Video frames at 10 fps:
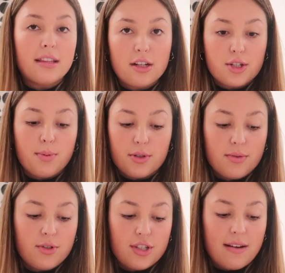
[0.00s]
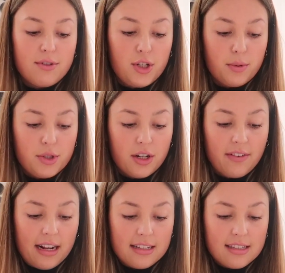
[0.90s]
Like, they're supposed to just have two
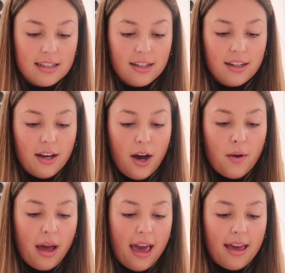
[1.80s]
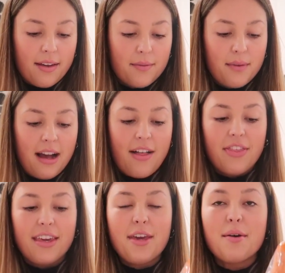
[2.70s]
servings. Okay, we got
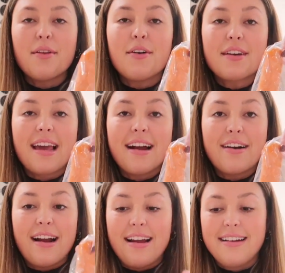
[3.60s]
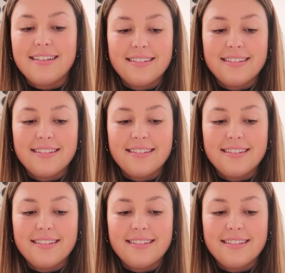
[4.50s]
the cute little carrot.